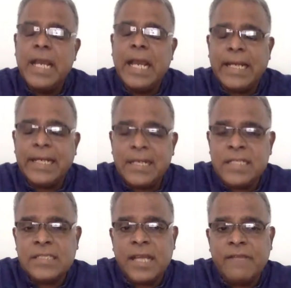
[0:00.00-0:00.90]
At
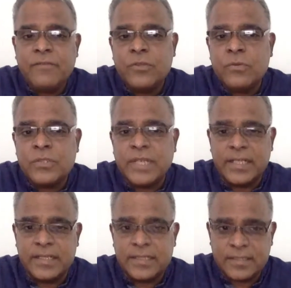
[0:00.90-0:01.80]
least have 2
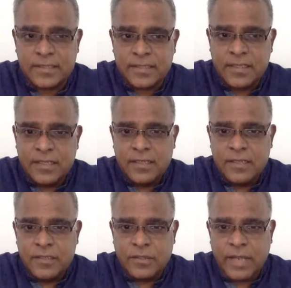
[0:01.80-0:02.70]
sentences.
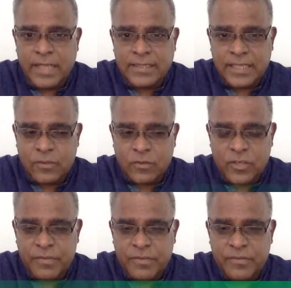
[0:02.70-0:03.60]
So, as I told
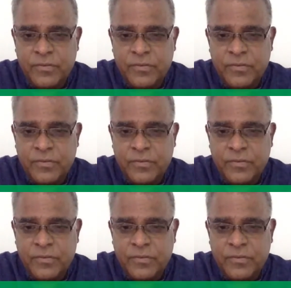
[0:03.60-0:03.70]
you before,